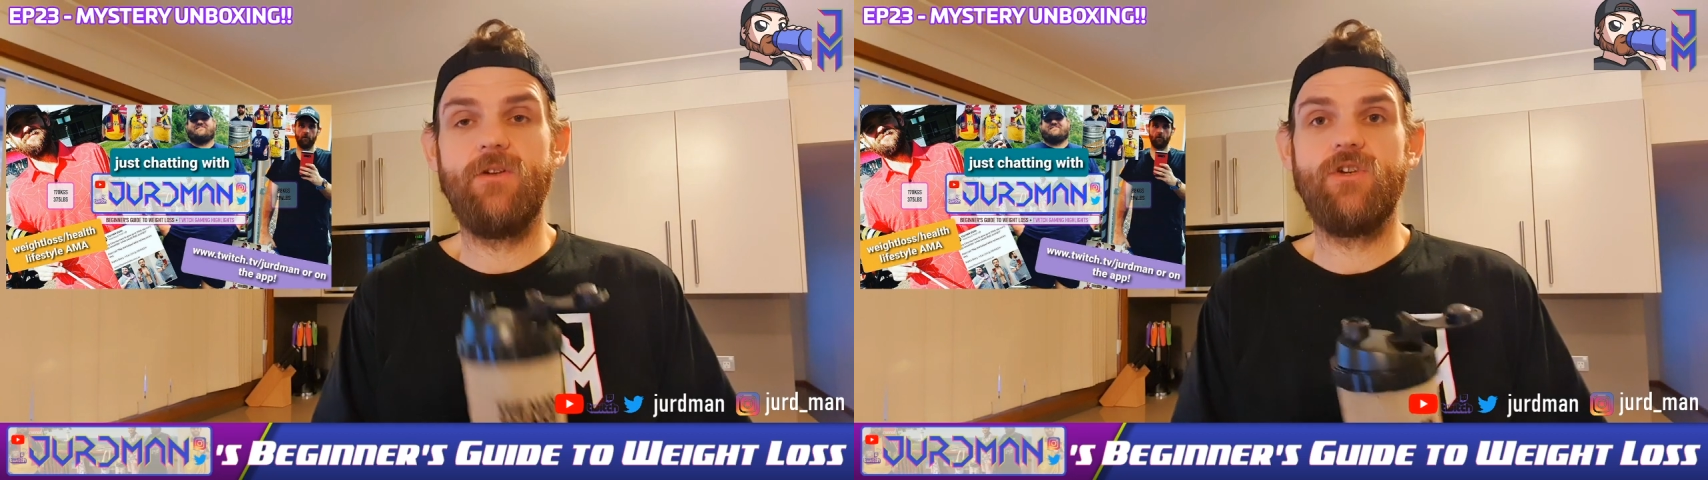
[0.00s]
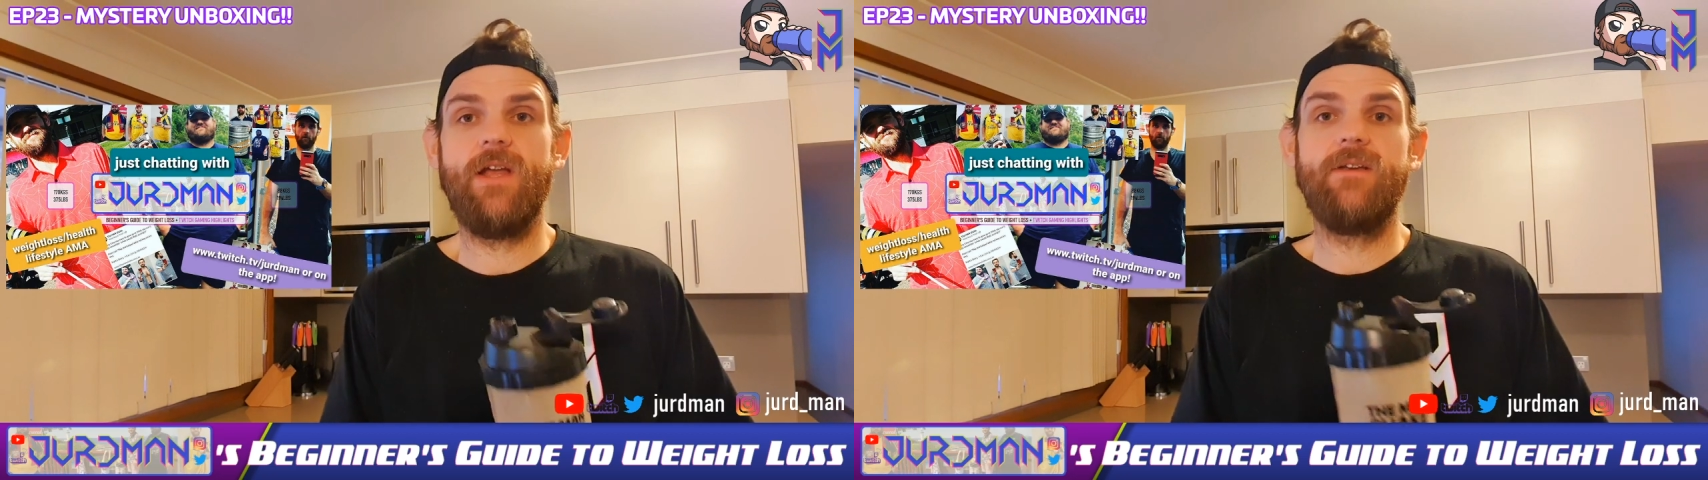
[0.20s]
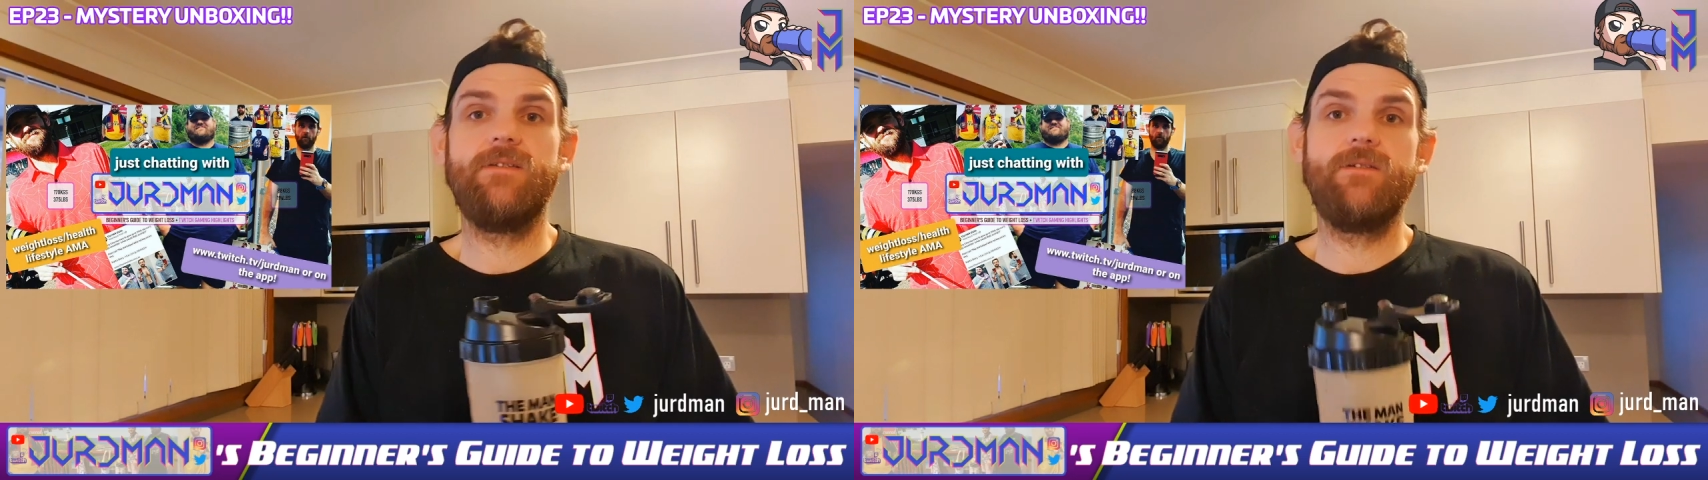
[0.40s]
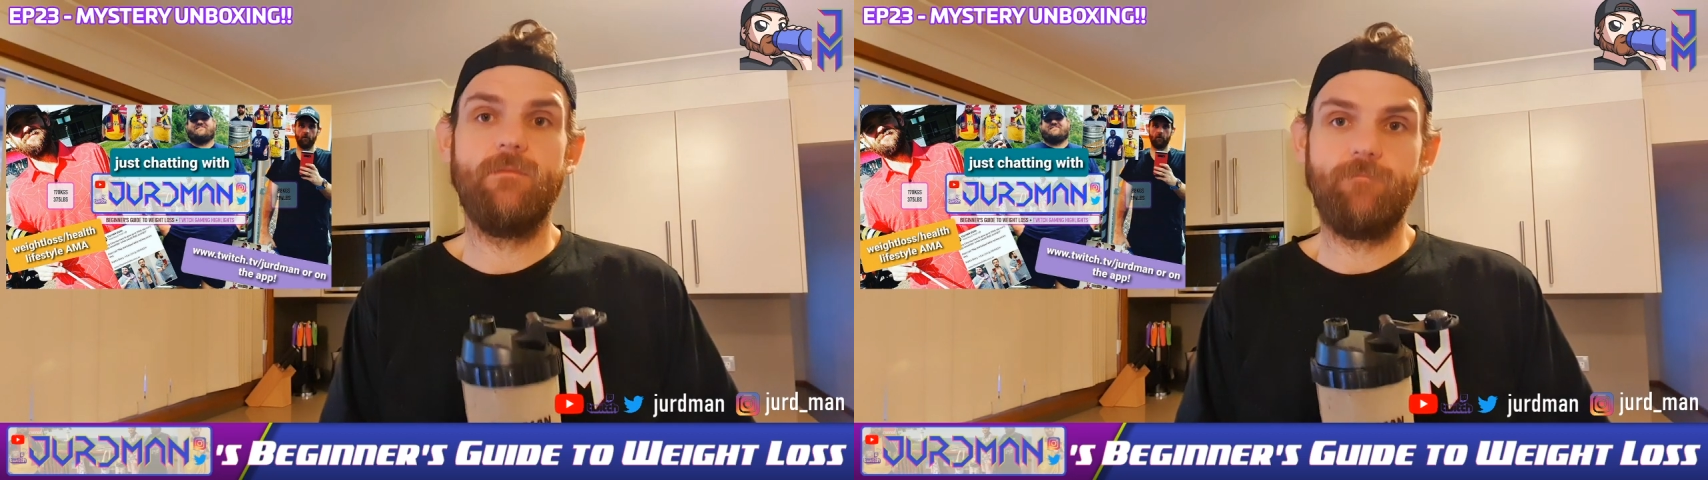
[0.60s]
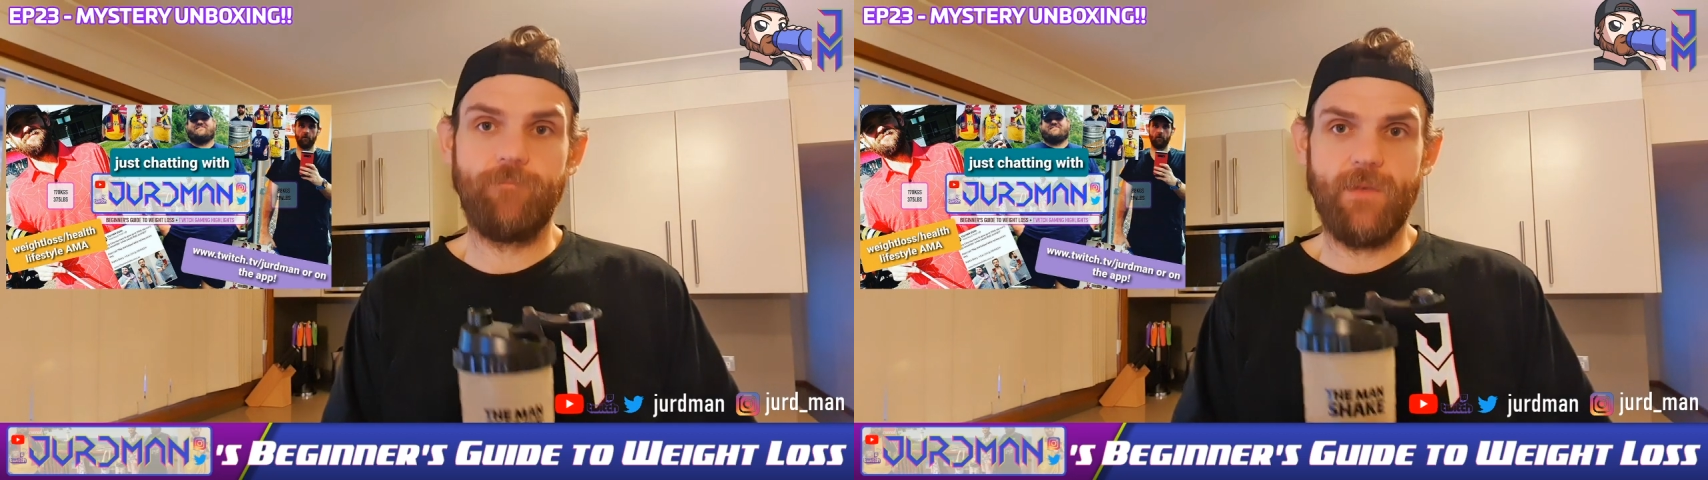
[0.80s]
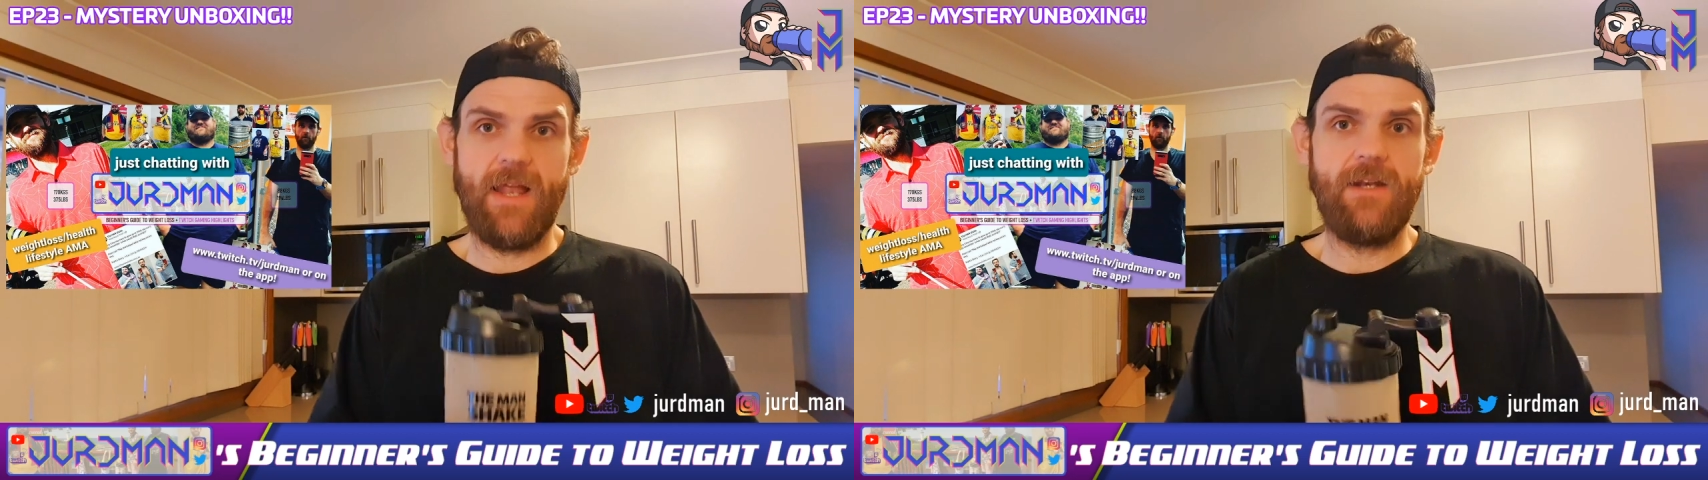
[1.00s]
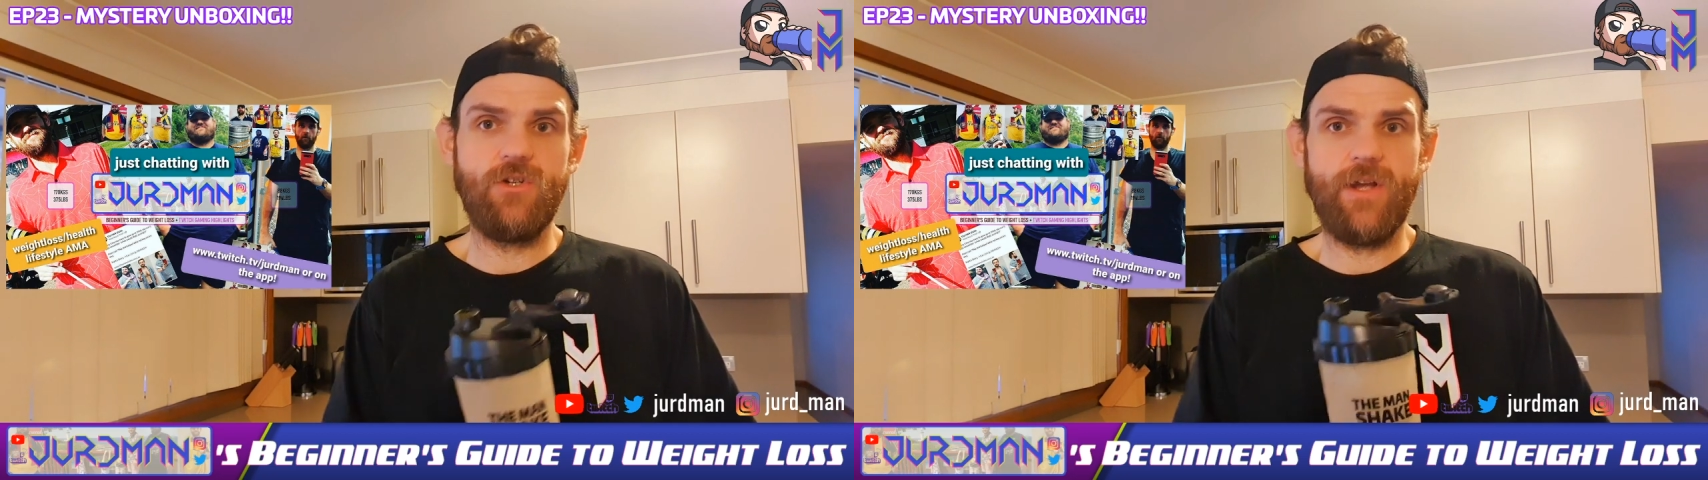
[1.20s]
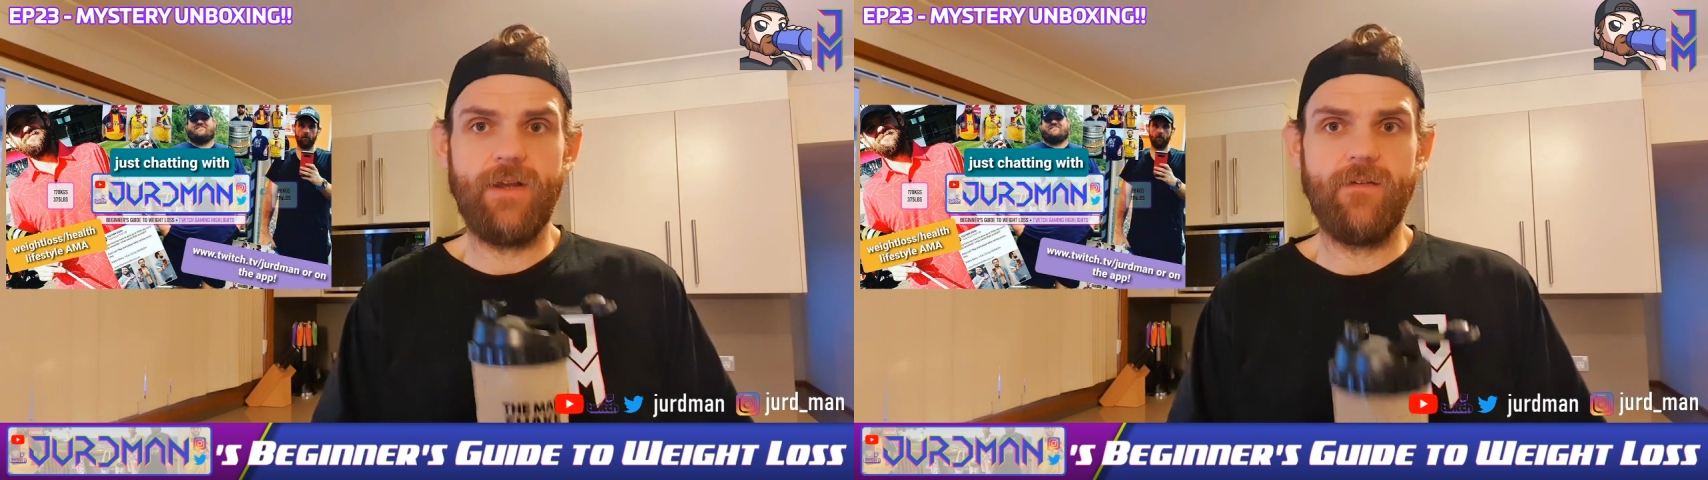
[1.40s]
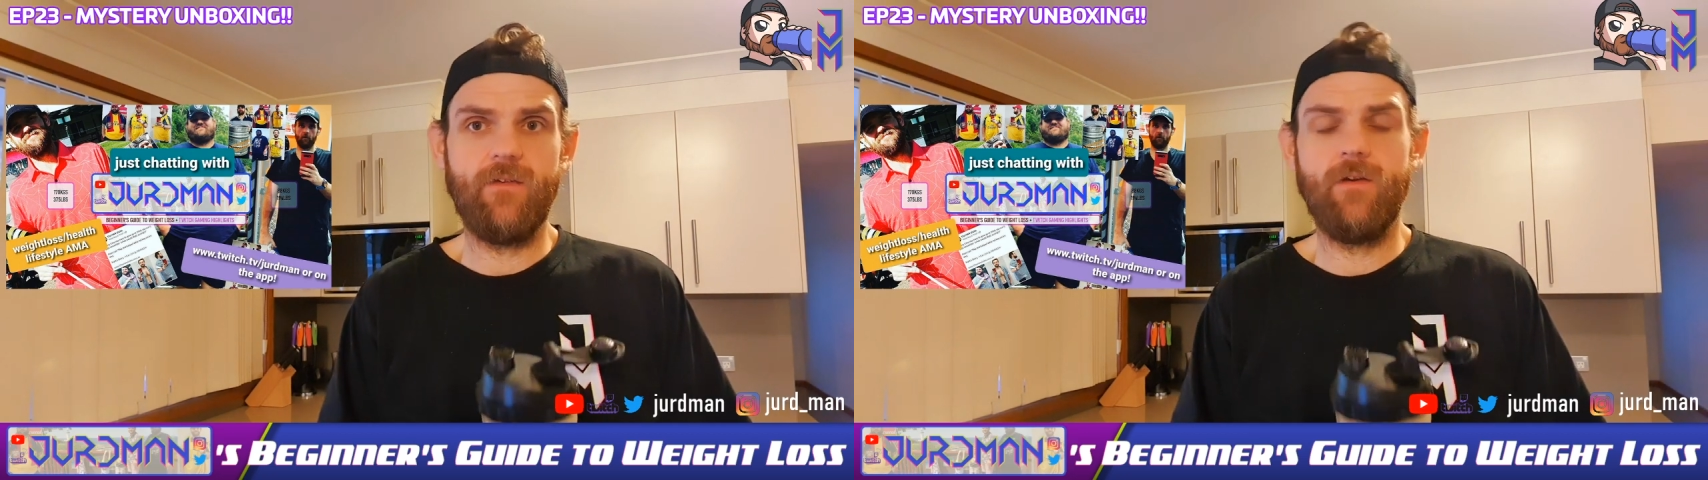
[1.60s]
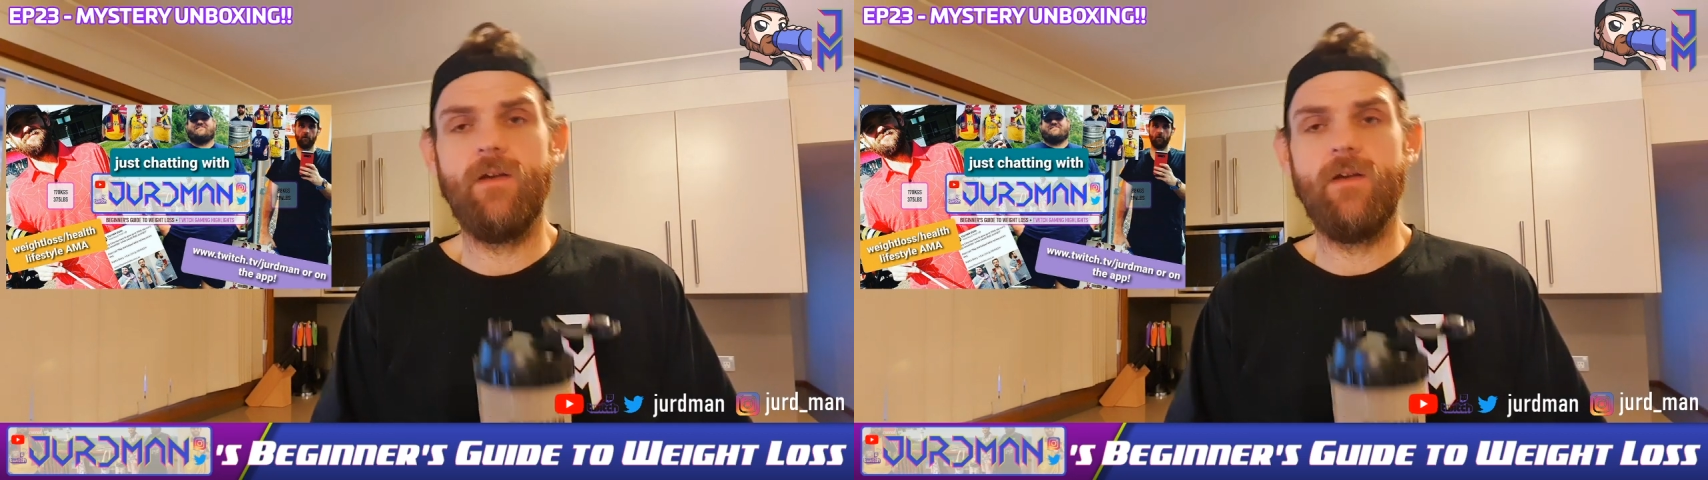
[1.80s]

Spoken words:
shakers, lady shakers,